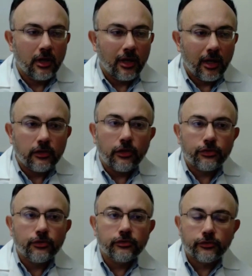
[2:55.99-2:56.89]
And then the
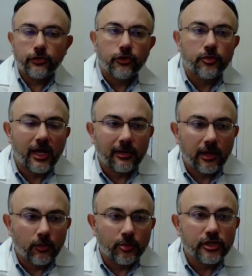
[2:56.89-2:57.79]
third group to highlight
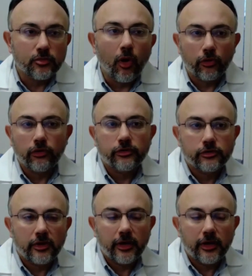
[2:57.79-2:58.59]
would be smokers, right?